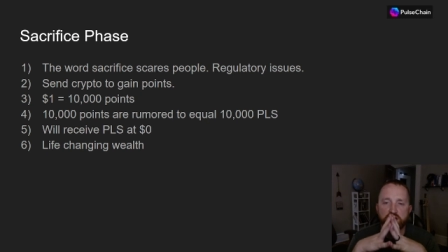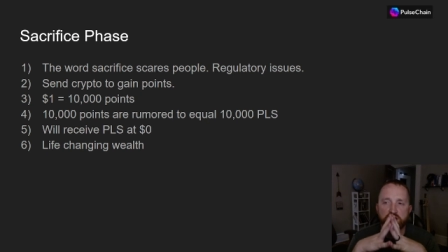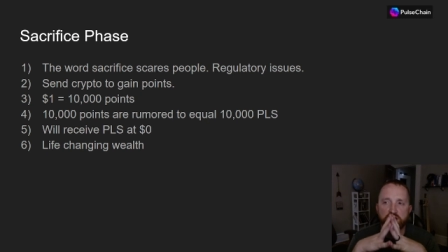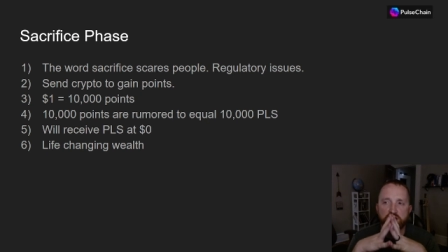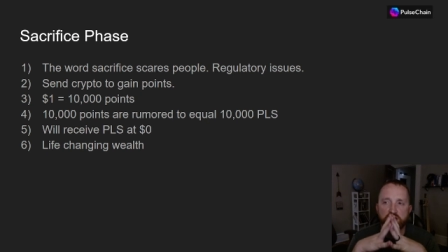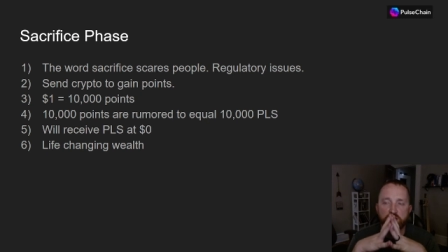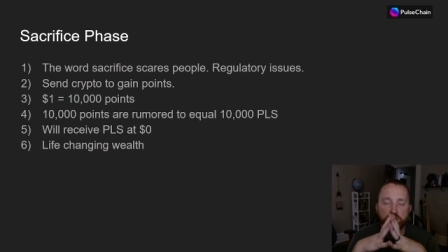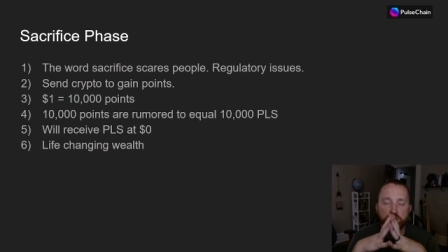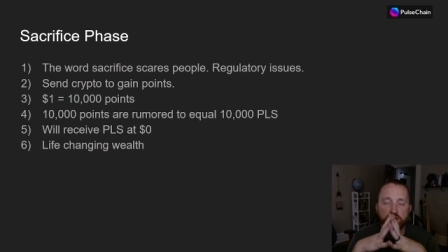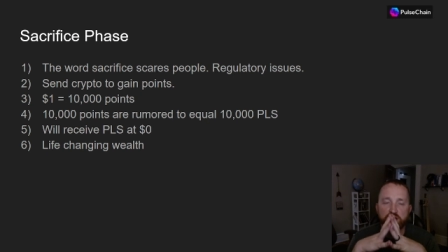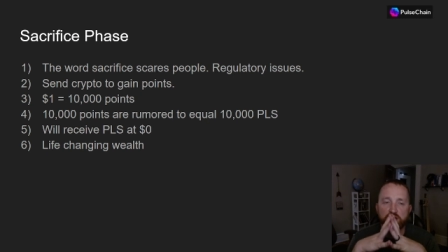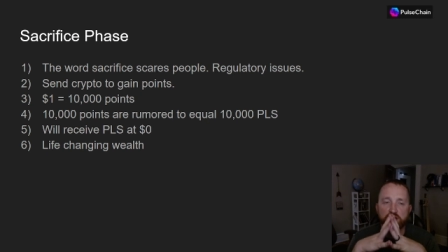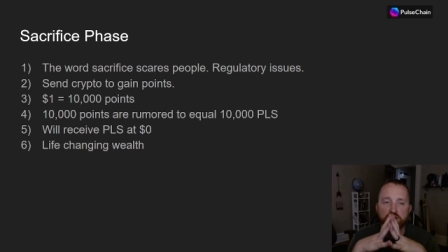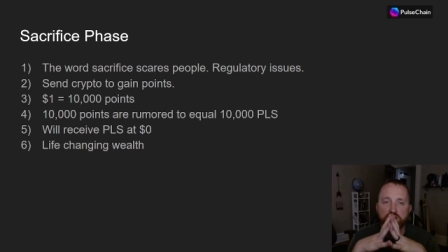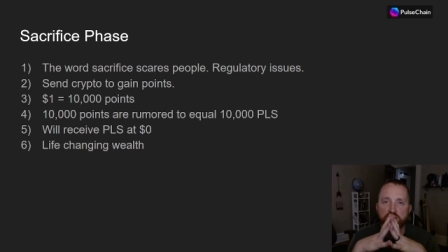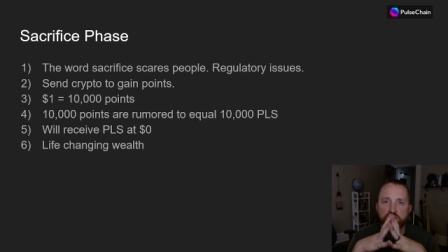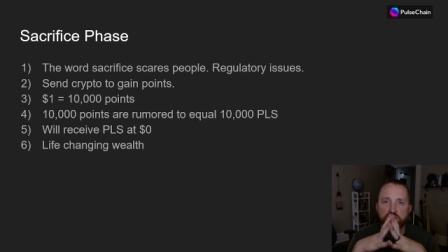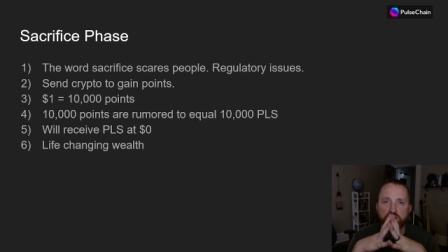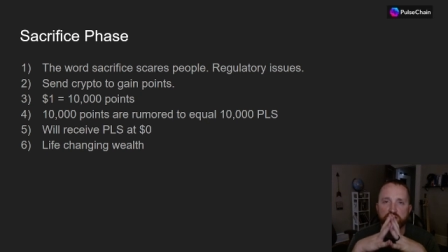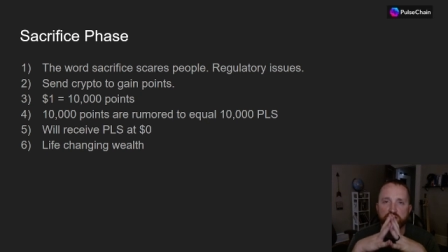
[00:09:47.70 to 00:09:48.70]
Nobody knows
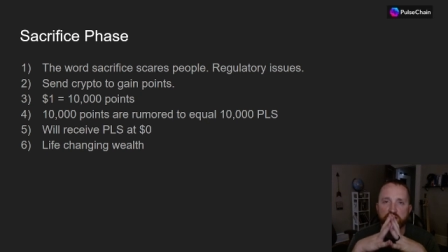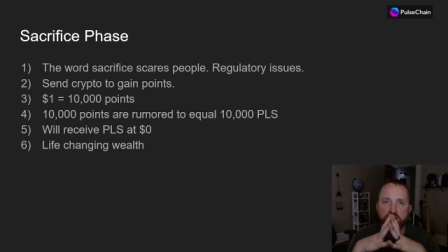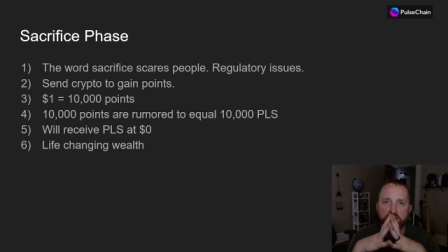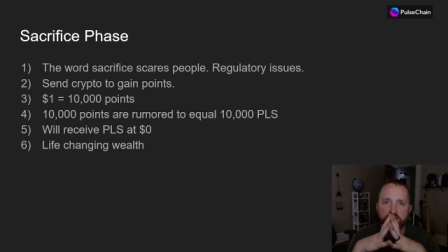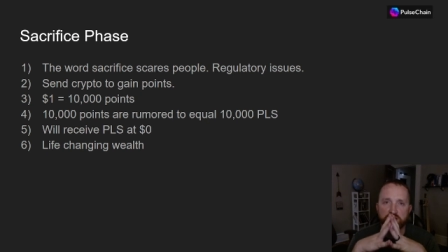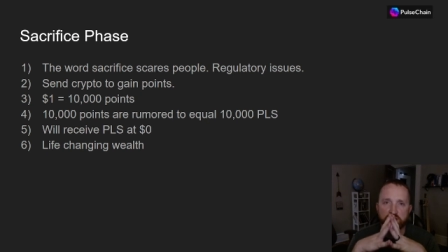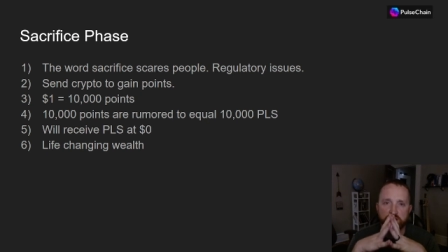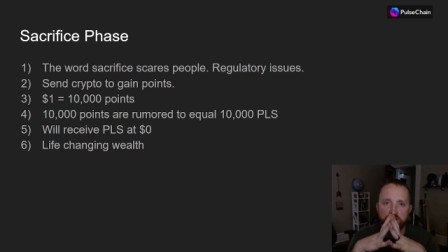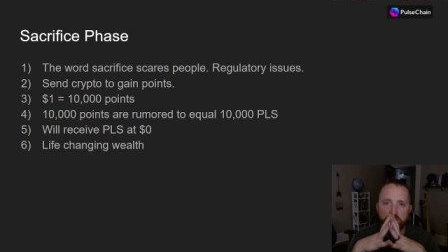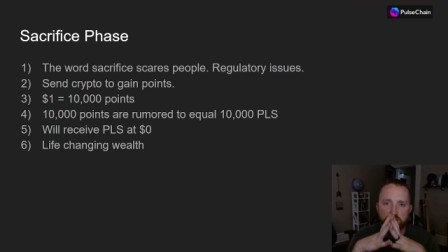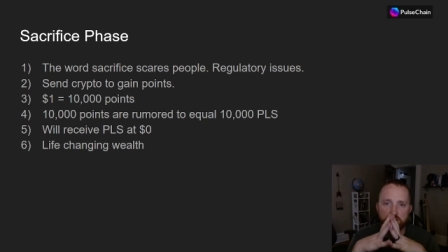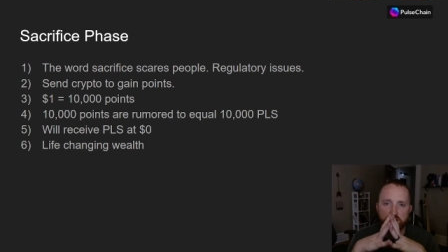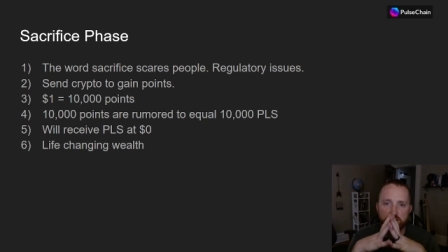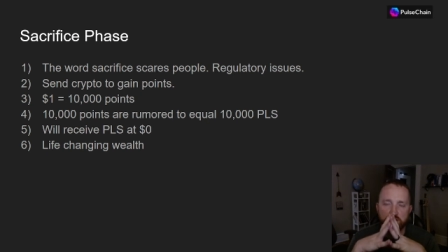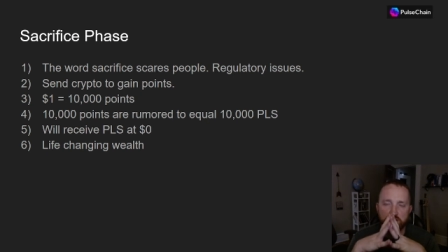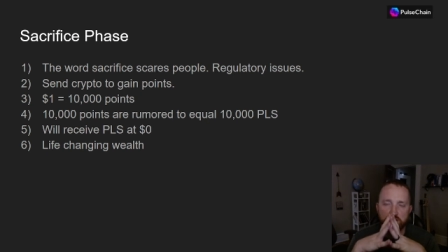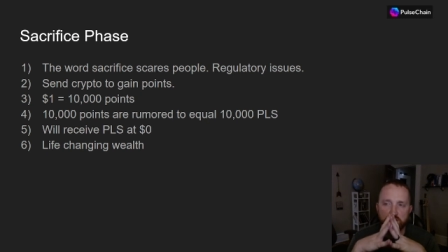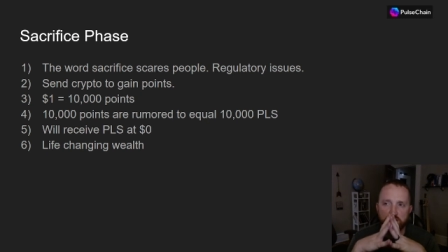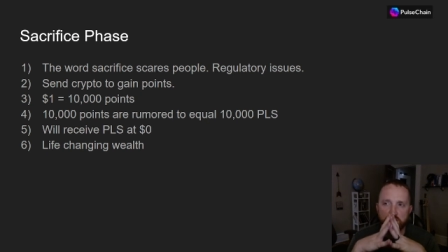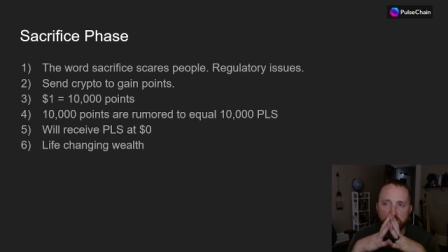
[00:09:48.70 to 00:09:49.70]
what the value is going to be.
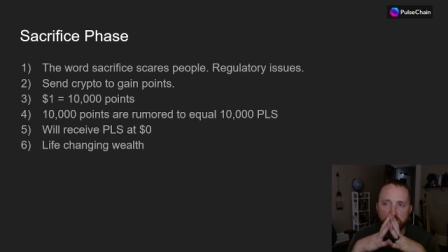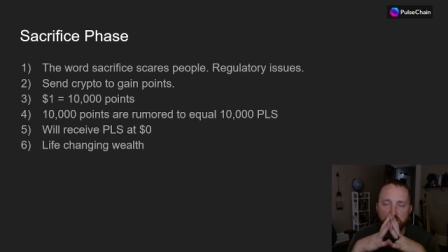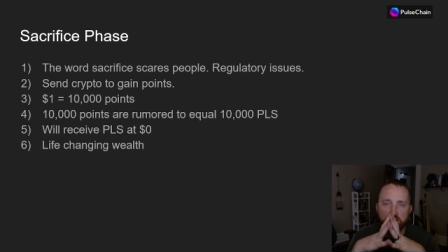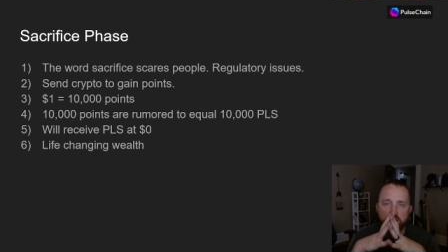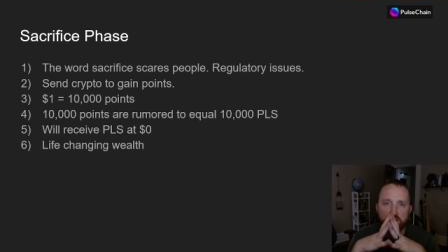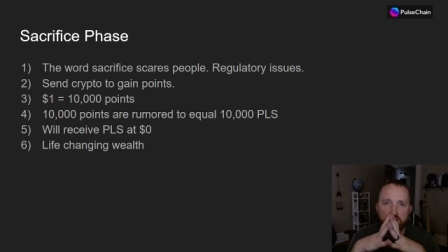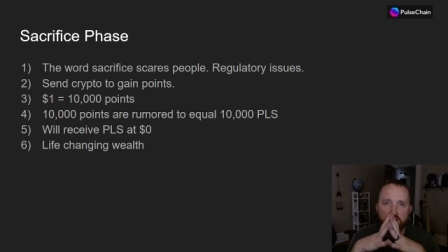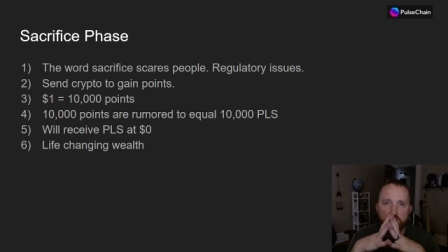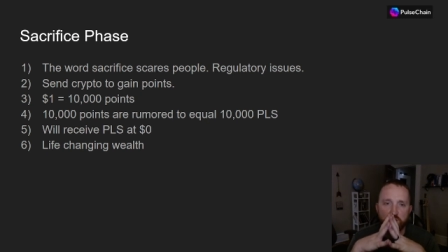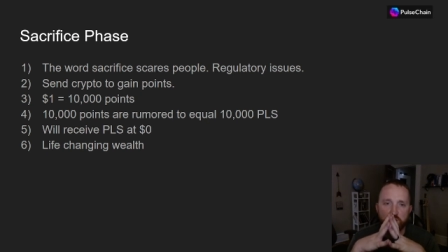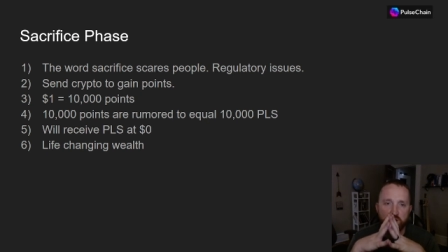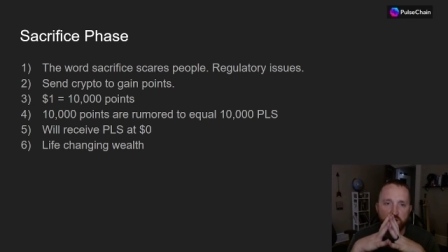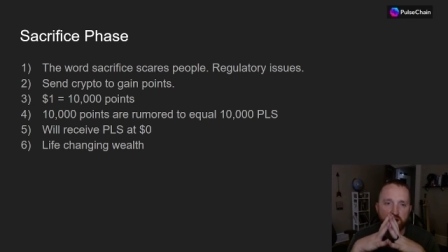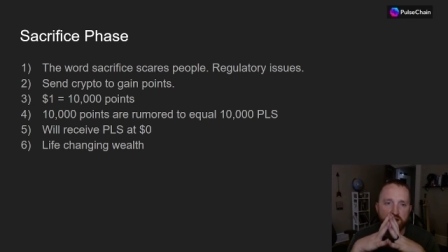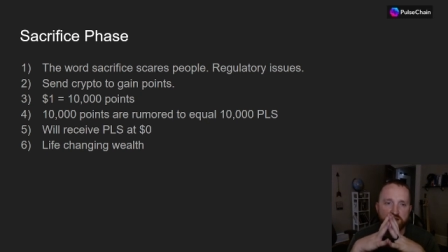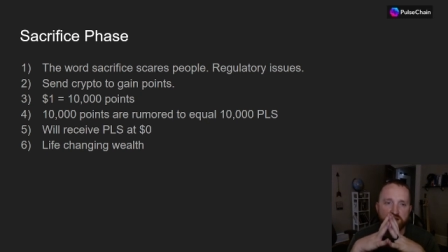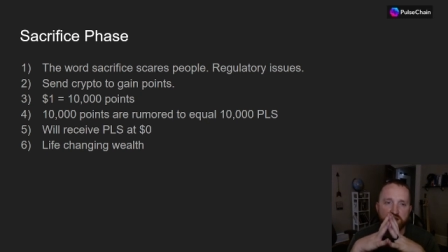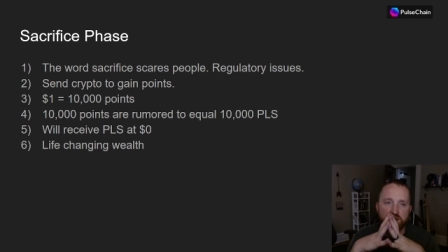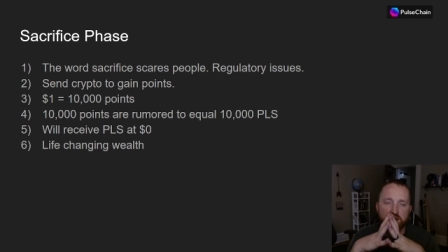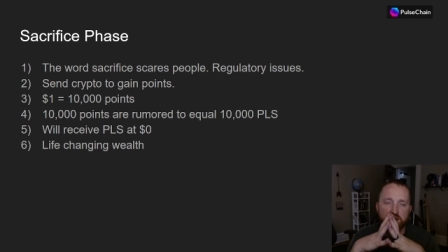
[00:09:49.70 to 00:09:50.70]
We're not
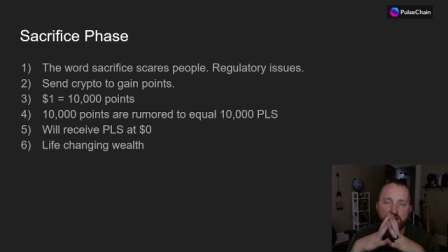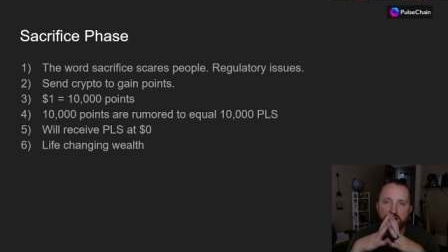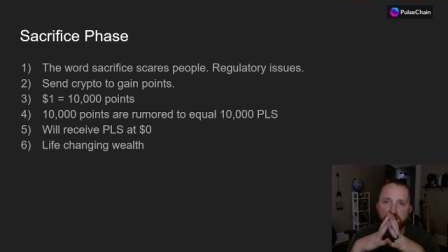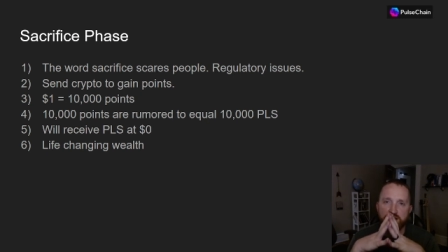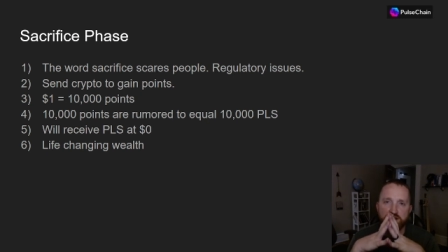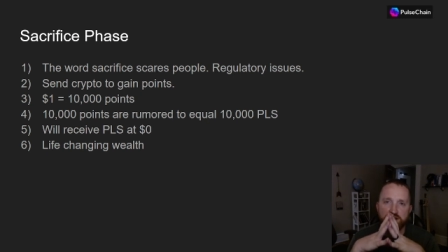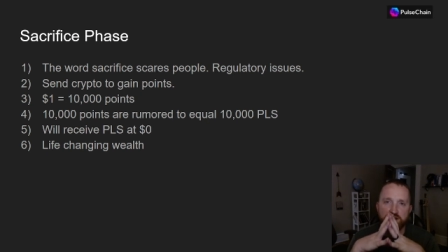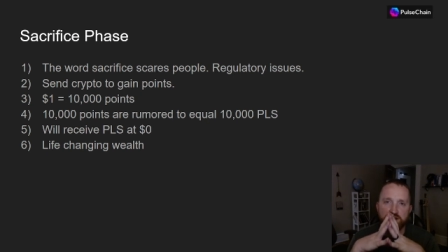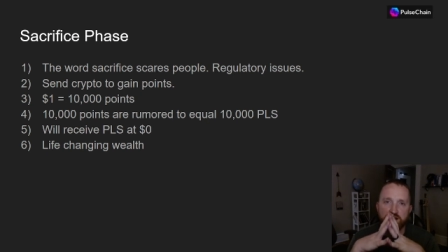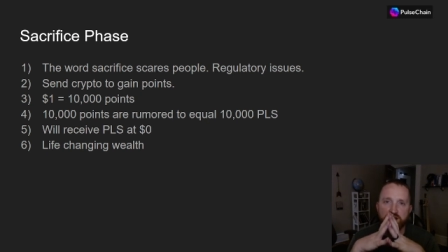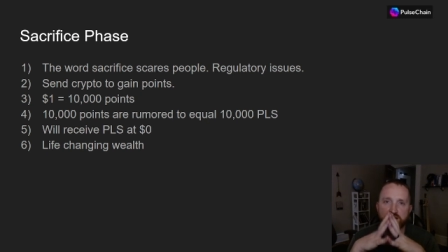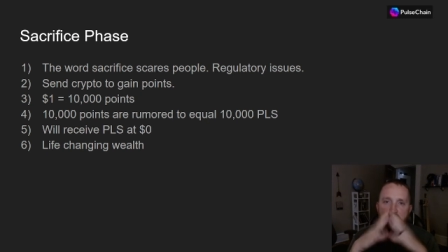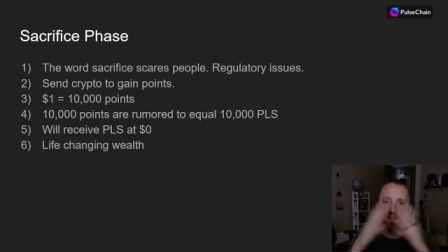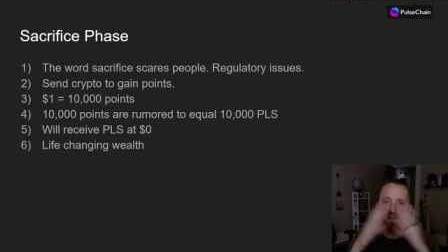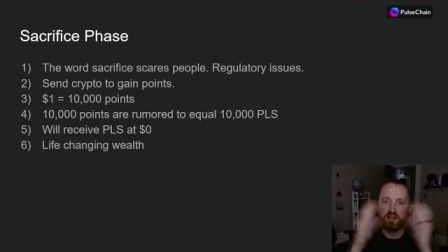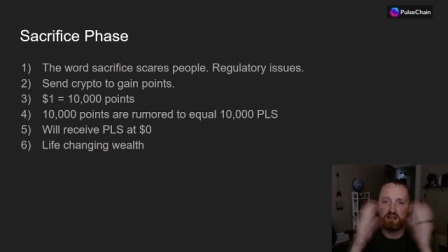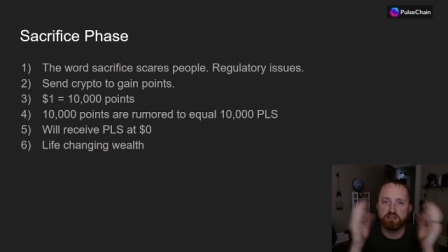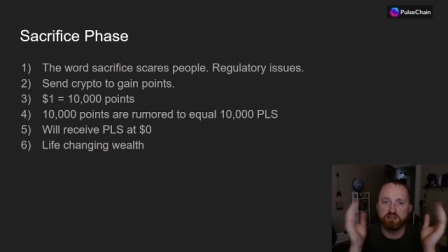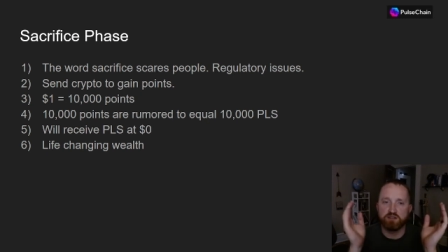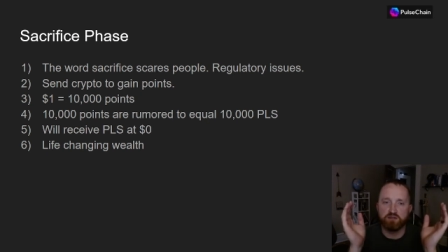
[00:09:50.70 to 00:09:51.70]
saying that it's going to
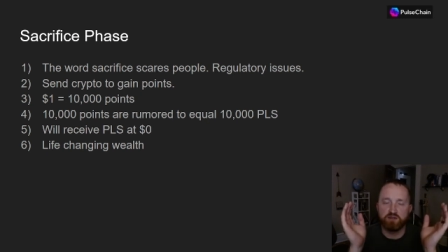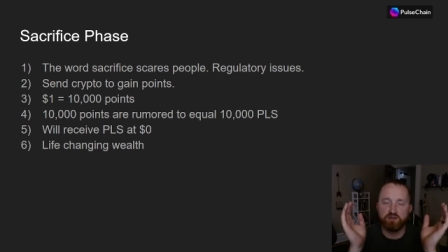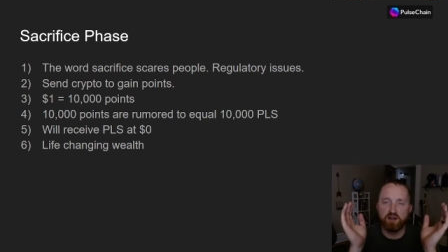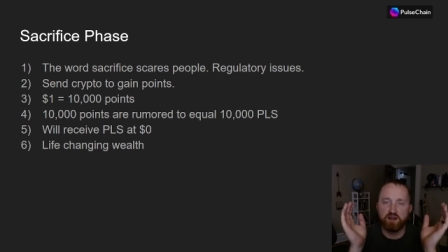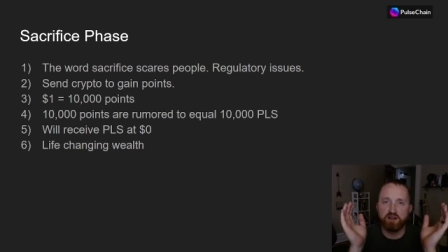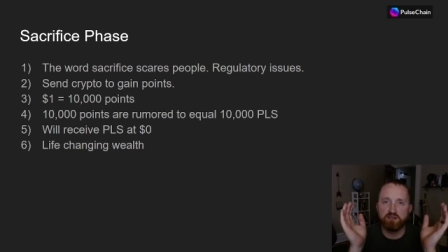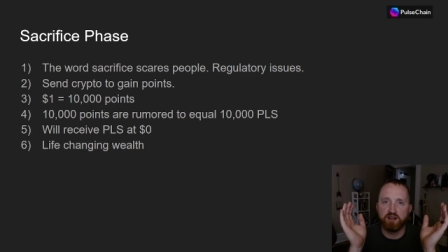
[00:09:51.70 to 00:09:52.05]
launch at $5.